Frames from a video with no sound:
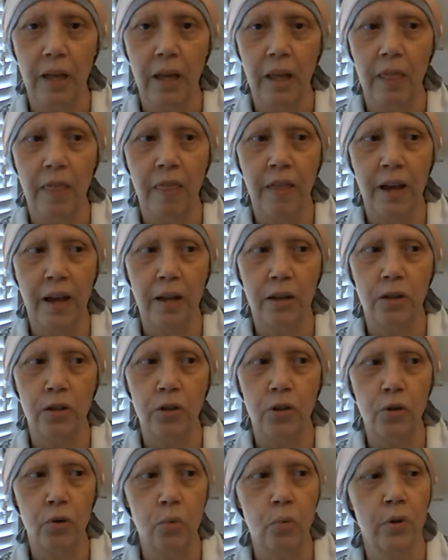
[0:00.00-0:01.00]
that
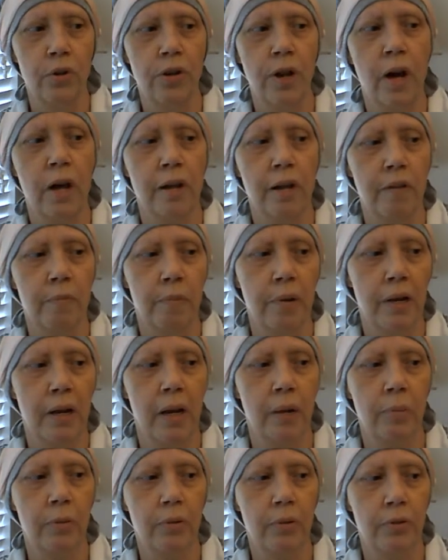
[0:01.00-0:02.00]
you would not have been
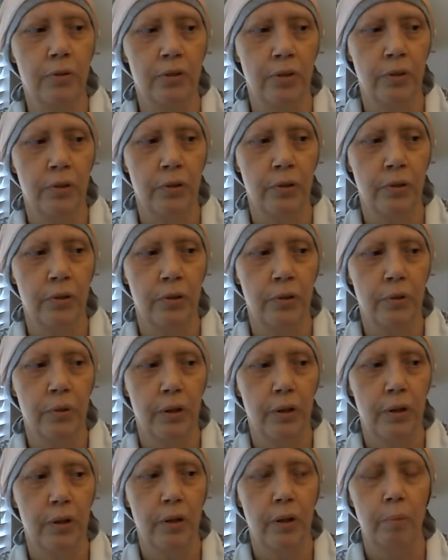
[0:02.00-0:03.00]
able to
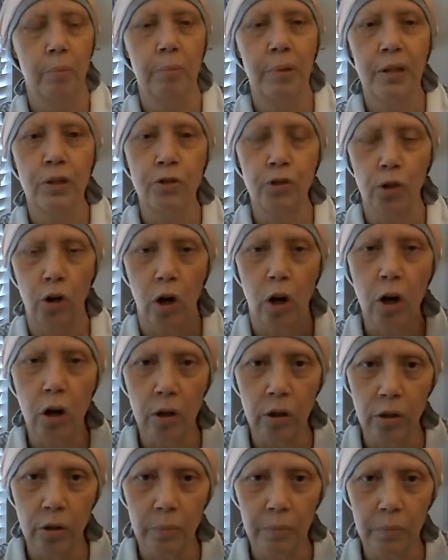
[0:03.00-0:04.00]
bend your
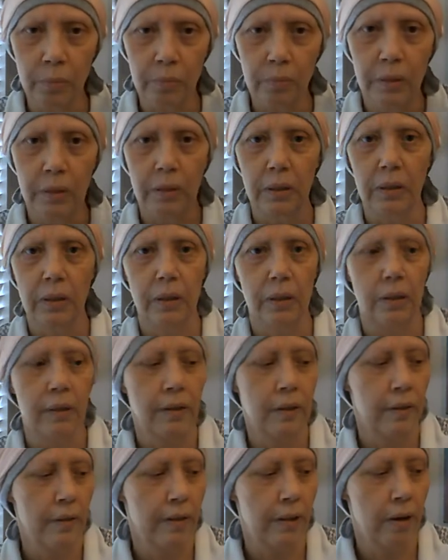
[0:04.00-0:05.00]
arm.
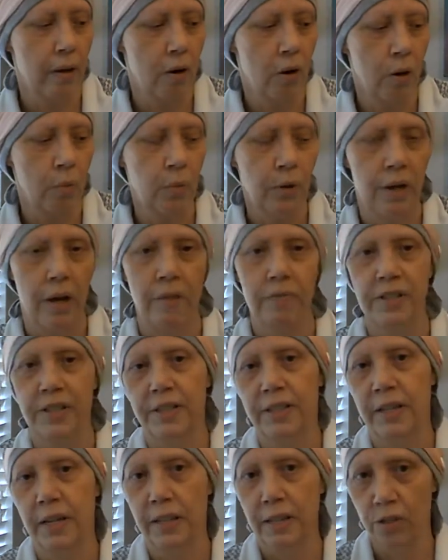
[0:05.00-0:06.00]
The arm would have to
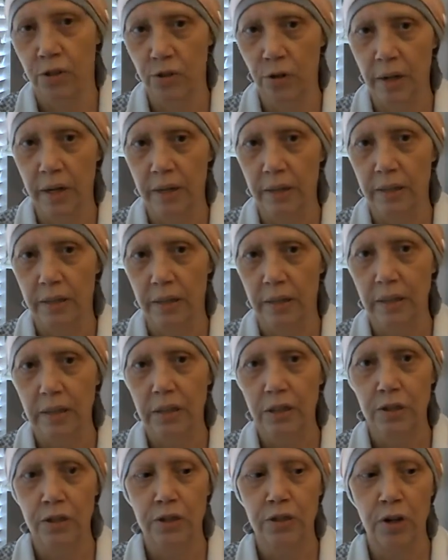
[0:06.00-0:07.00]
stay straight.
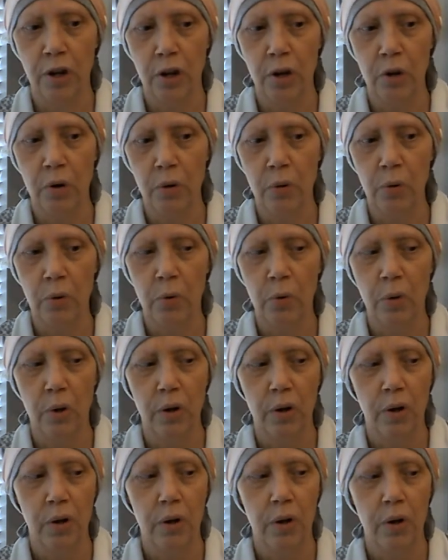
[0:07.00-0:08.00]
So
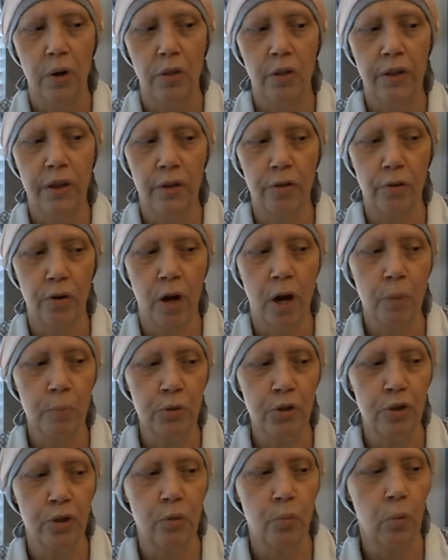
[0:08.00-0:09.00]
the other
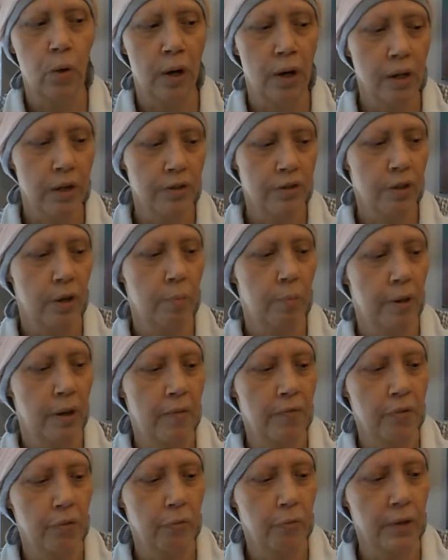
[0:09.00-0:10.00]
option was
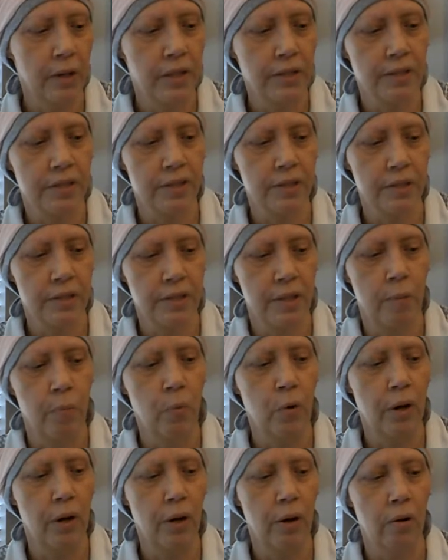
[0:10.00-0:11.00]
above the wrist
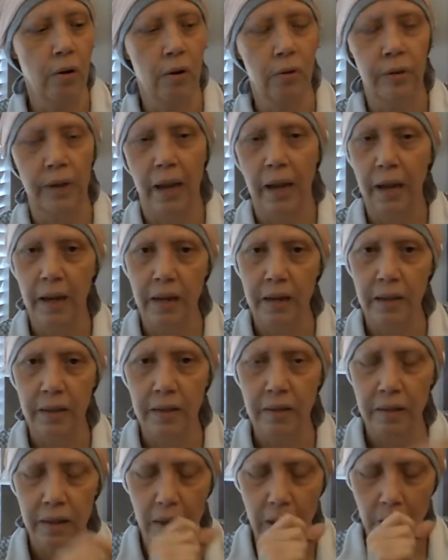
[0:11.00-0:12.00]
somewhere on the
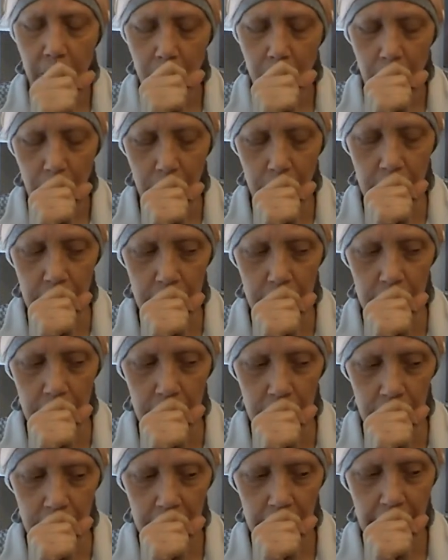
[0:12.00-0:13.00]
hand,
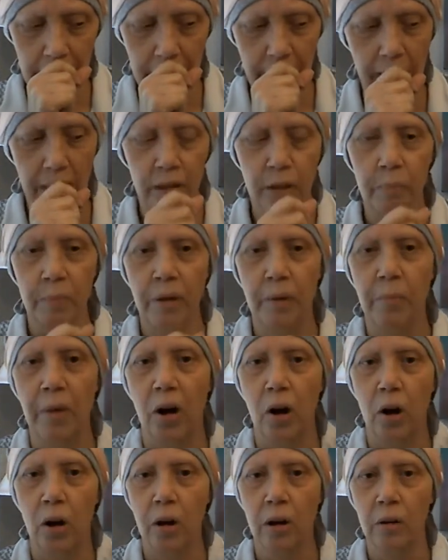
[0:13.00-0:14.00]
and I could bend my
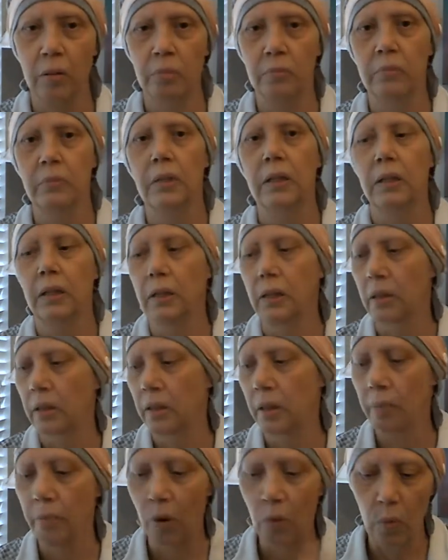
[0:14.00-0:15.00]
arm,
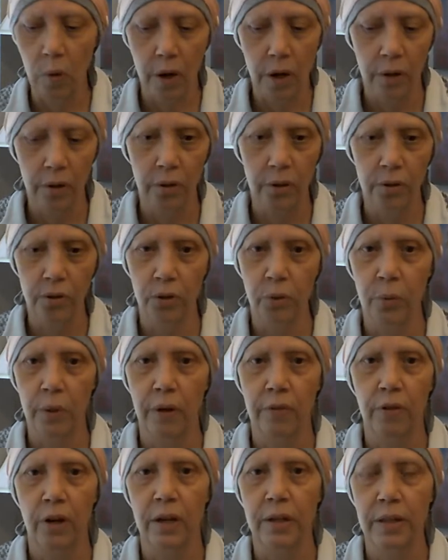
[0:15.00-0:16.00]
get my water, do
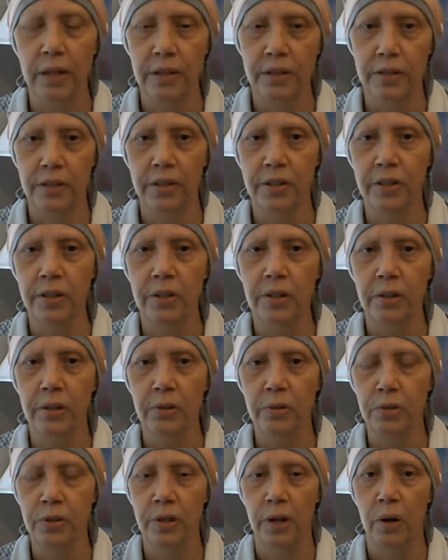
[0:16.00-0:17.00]
whatever I need to
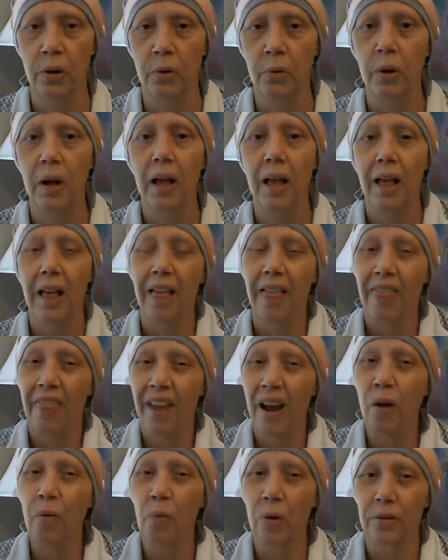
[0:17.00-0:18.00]
do. So
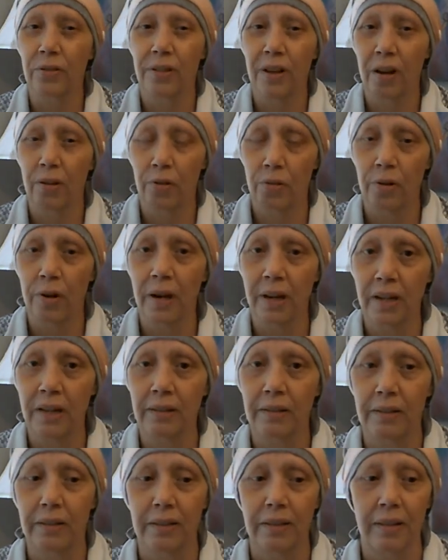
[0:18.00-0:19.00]
that worked out
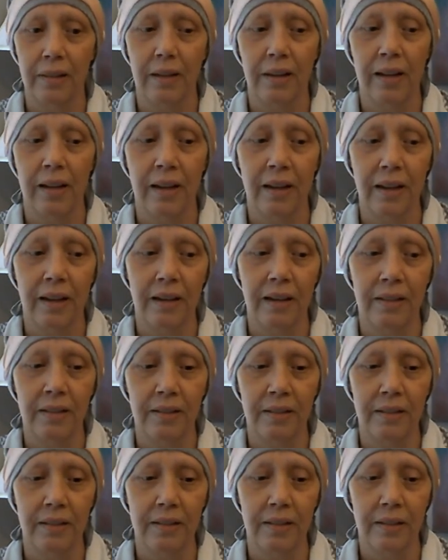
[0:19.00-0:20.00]
great.
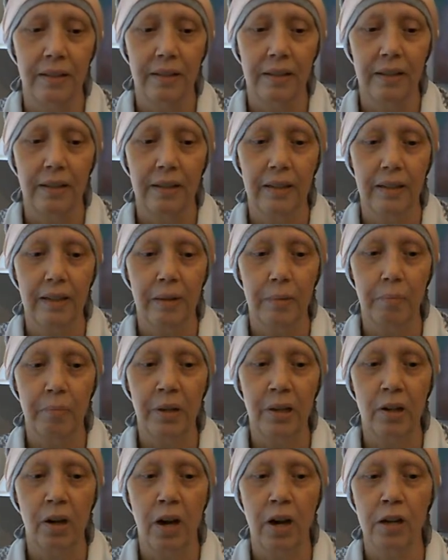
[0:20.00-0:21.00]
And
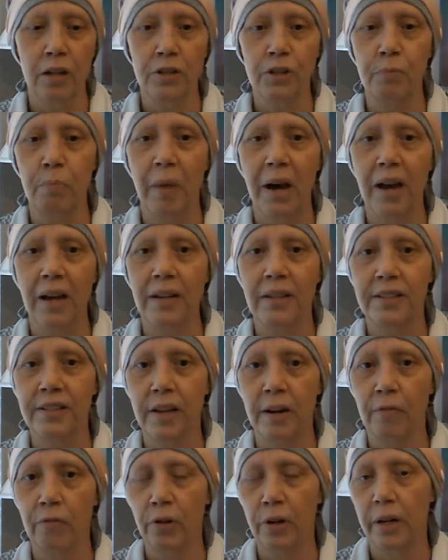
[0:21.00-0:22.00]
because mine is
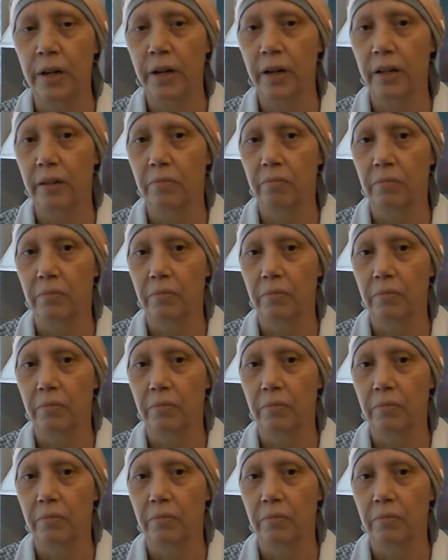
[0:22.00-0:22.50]
every